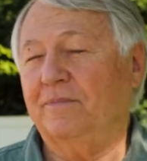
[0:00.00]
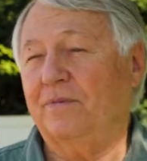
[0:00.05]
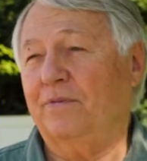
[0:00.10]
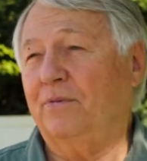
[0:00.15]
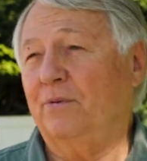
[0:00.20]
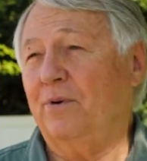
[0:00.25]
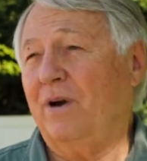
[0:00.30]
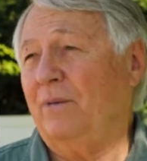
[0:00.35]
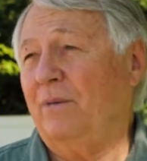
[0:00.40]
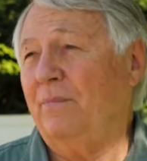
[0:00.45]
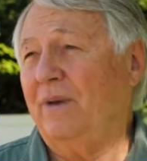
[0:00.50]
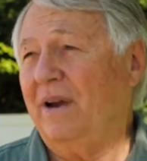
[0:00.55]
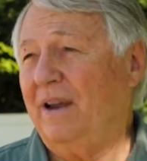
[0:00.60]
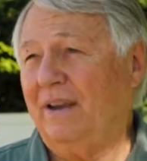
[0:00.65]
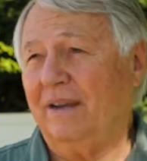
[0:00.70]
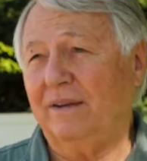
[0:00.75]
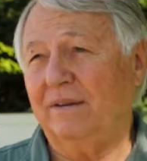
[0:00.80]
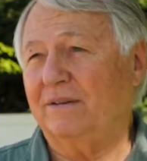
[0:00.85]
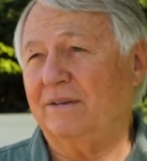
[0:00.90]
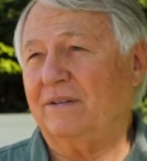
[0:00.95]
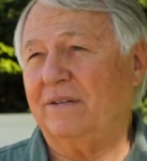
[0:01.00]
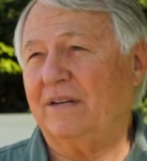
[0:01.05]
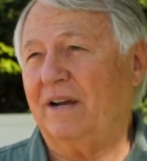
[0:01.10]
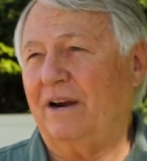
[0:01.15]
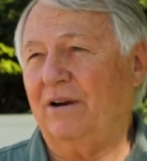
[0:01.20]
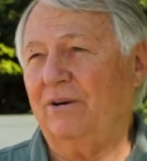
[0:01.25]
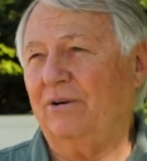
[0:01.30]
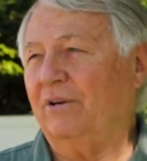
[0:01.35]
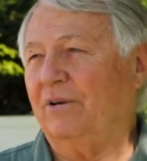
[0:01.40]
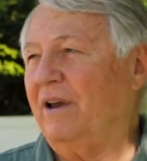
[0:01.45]
Throughout my
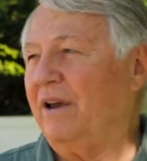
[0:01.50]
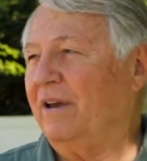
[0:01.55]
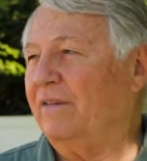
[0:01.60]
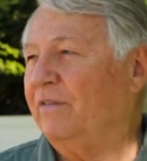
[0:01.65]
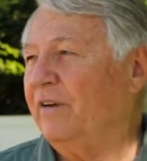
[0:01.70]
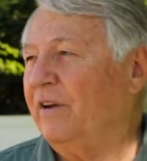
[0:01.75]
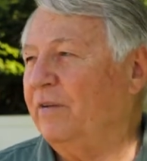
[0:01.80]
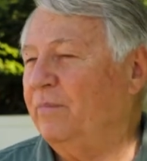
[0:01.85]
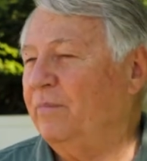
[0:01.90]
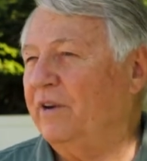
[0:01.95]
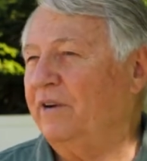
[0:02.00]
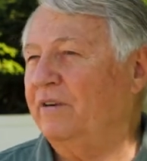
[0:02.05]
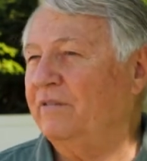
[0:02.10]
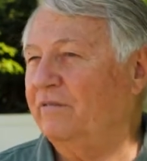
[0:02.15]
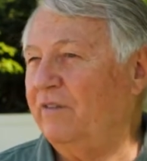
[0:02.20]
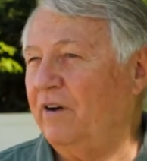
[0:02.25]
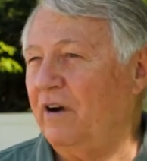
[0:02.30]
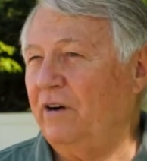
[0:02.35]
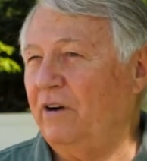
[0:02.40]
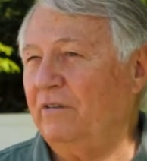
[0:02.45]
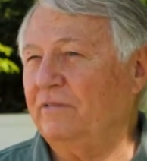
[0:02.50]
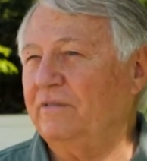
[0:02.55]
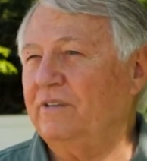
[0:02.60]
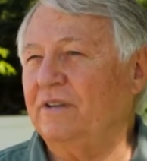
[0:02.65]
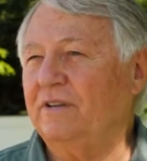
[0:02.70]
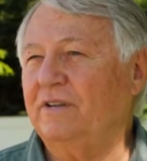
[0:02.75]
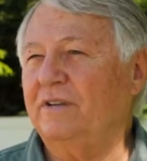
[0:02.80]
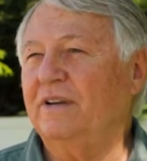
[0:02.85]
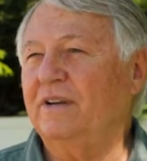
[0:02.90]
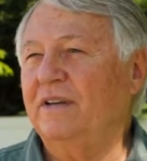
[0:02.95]
entire life, I've been involved
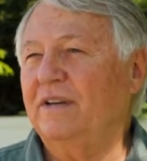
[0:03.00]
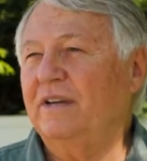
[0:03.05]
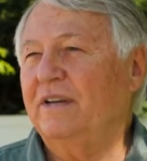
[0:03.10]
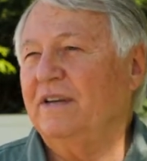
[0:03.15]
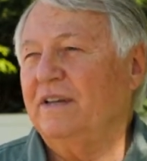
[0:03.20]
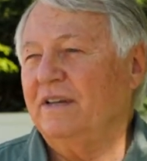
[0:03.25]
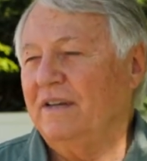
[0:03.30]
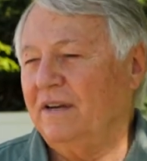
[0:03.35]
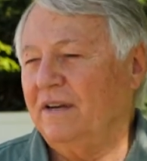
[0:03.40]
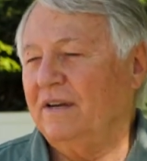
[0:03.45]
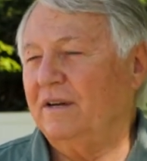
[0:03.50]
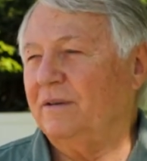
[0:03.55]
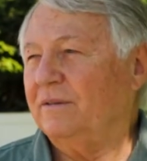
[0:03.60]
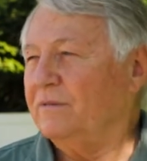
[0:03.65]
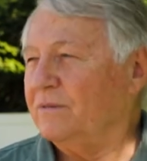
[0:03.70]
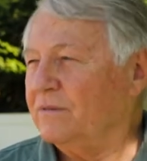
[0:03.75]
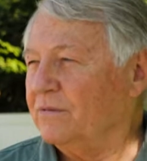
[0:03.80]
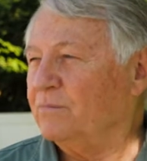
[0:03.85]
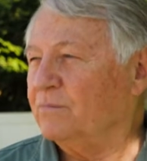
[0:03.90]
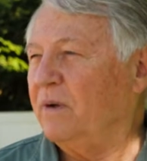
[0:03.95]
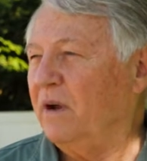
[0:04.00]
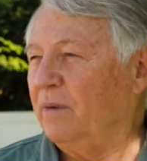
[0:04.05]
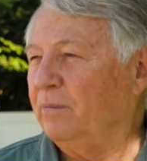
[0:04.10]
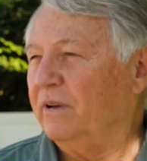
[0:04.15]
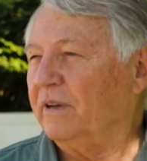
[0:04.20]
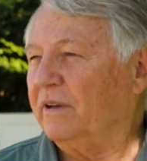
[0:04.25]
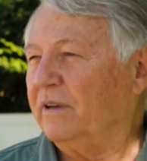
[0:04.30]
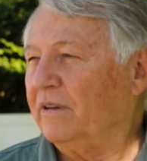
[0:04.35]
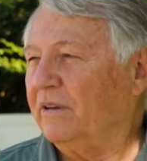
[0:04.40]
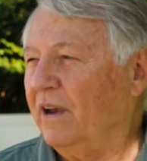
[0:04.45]
in
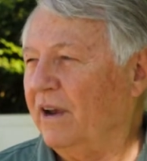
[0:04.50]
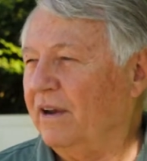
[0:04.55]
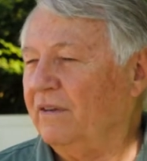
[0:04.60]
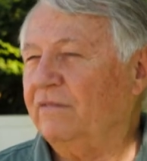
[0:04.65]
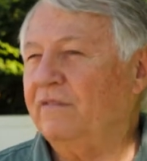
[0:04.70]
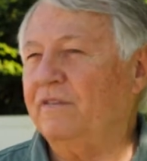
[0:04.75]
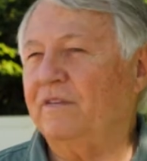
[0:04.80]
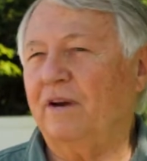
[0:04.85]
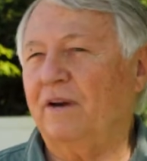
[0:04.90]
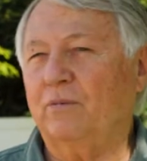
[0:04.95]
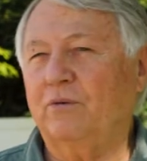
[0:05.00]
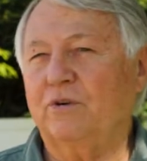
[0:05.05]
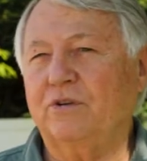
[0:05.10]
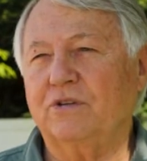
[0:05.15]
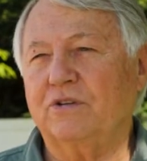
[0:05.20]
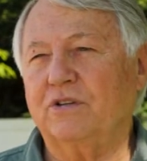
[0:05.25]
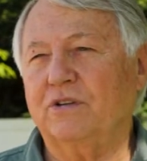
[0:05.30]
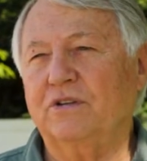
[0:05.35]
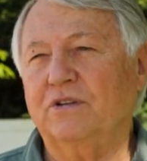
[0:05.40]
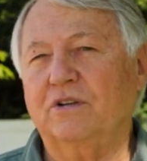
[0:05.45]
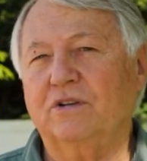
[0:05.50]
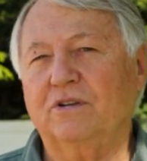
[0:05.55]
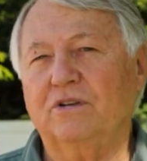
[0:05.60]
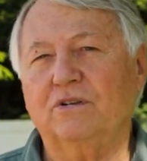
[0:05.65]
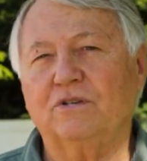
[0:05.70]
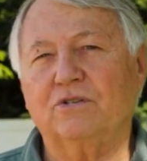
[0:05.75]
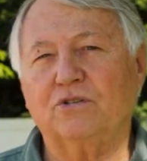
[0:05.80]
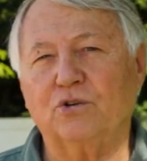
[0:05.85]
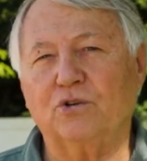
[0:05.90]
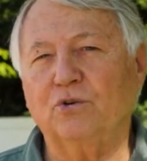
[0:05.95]
public life. I was in the
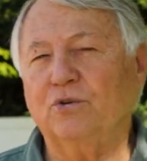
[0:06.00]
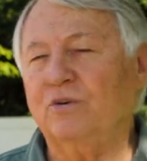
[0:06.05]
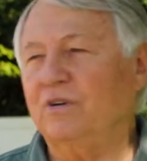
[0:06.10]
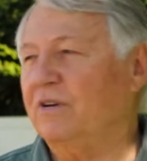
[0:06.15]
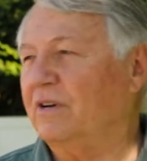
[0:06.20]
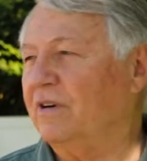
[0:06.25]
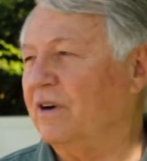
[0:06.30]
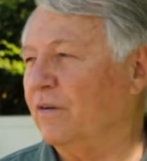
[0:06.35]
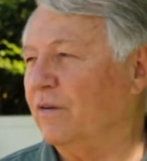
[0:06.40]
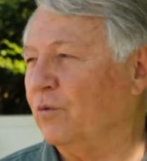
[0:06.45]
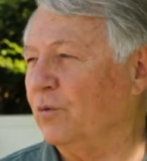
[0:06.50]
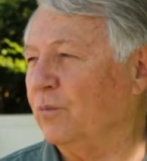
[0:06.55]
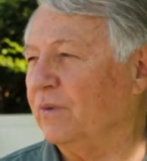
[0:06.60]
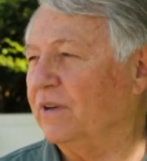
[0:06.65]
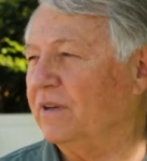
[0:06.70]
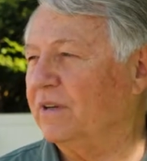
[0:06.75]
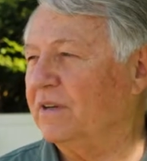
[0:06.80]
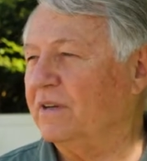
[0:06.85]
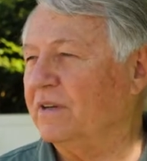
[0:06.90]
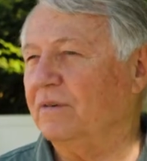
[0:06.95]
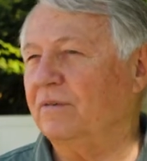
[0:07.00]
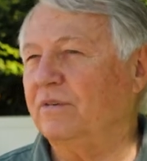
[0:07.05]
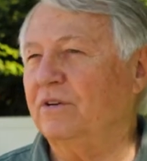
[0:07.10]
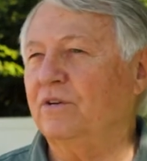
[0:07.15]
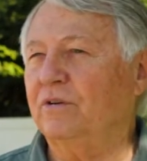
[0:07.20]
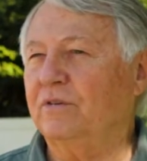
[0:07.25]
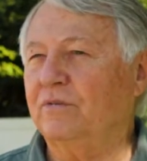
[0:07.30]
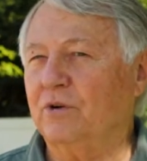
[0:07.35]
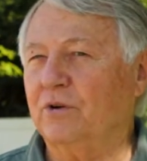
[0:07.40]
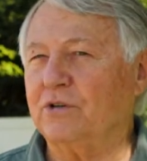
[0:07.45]
student government at
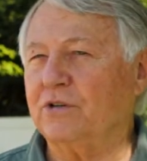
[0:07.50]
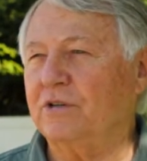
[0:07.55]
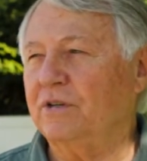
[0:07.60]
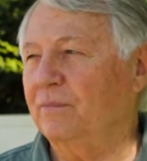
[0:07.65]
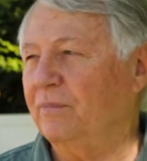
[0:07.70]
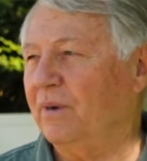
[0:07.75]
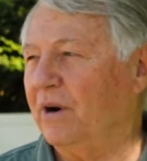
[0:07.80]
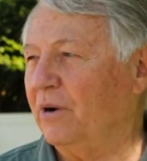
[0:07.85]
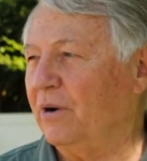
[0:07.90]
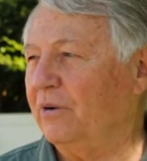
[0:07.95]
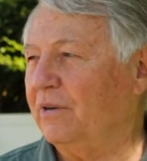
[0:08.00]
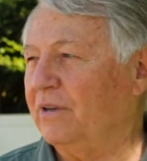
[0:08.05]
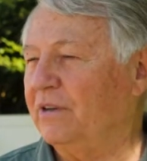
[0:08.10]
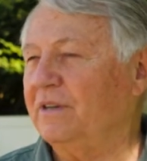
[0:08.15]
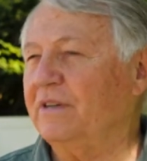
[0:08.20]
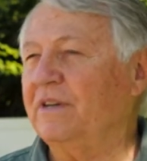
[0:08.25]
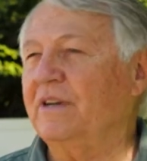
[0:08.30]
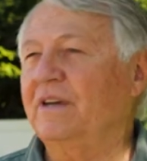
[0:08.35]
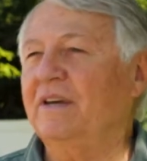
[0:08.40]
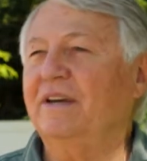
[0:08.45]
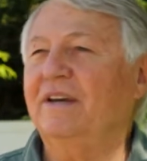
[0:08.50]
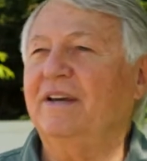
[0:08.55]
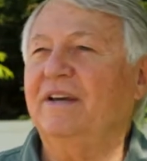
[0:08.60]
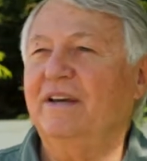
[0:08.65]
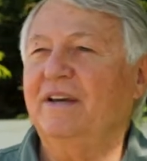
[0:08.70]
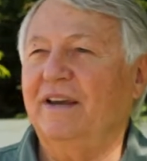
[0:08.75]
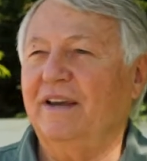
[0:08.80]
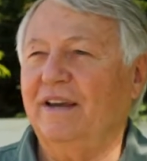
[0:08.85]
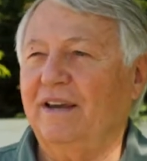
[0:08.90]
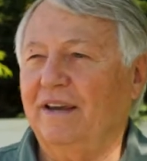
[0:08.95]
University of Maryland,
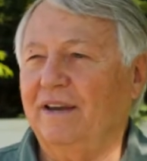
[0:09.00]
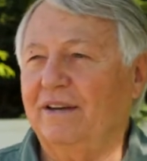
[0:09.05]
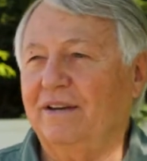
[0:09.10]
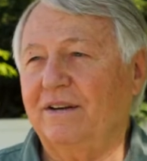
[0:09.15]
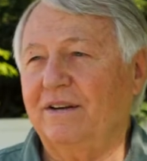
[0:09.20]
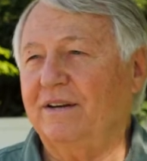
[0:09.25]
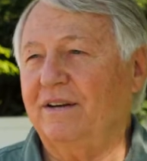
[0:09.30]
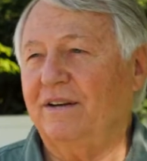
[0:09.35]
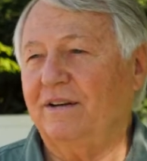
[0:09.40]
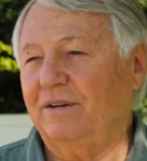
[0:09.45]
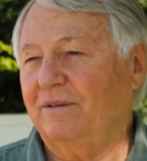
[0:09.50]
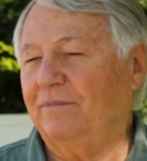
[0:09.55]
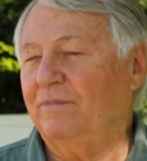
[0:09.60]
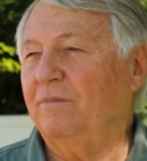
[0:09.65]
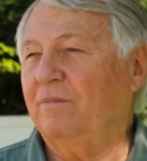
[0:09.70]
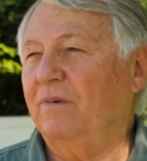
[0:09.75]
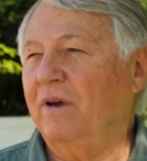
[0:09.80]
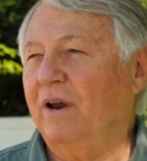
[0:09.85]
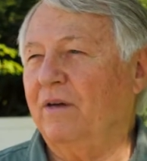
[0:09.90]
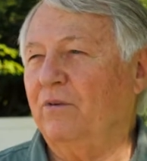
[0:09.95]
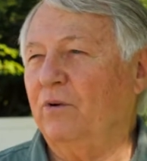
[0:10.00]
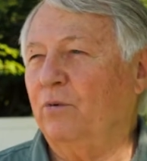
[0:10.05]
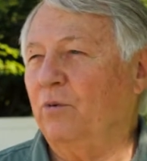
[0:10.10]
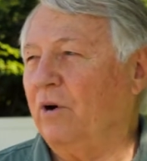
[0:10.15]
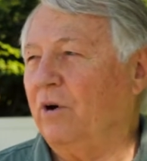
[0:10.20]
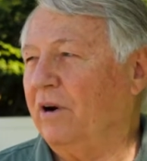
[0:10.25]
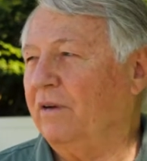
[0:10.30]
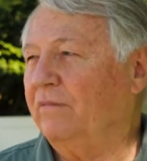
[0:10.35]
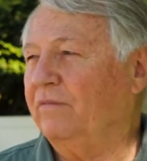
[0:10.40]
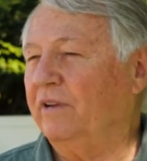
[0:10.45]
and
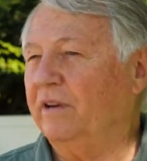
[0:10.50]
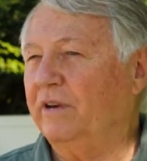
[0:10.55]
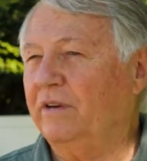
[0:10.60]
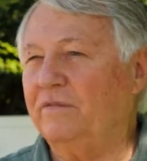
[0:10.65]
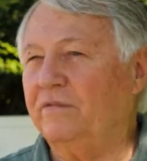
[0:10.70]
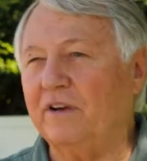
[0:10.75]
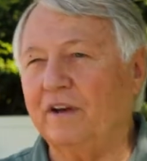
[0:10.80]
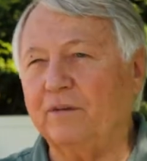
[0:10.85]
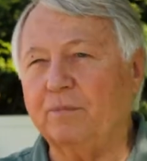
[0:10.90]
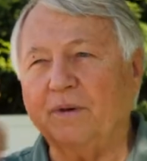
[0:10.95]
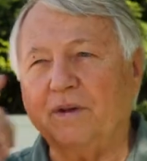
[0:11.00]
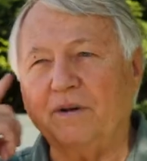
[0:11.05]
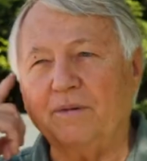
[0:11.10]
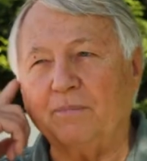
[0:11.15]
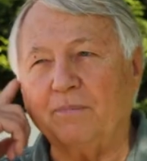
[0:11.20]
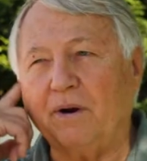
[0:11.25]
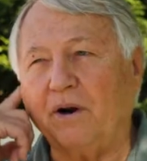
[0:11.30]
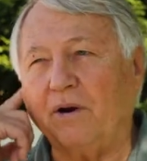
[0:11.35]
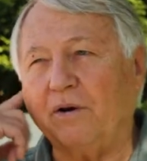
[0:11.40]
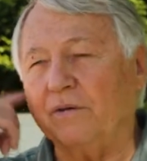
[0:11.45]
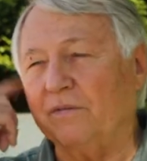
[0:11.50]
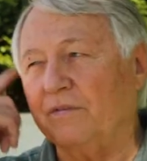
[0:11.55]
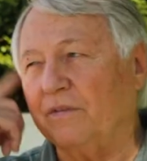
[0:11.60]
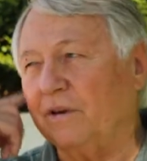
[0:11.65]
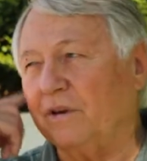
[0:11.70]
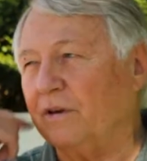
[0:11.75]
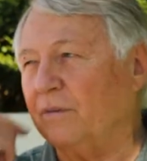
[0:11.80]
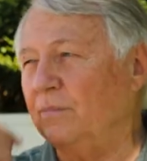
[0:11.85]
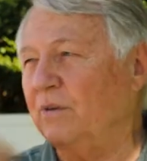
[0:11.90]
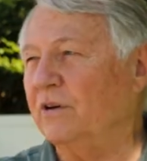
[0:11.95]
everywhere I've lived, I've been part of
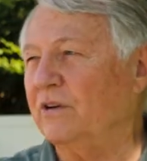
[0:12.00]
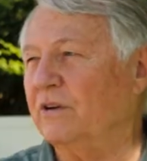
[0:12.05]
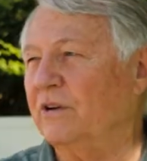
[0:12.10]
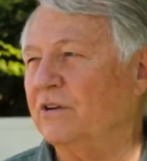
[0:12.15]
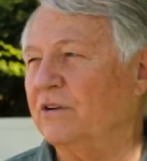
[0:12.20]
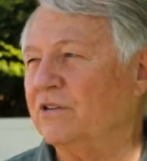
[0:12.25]
the community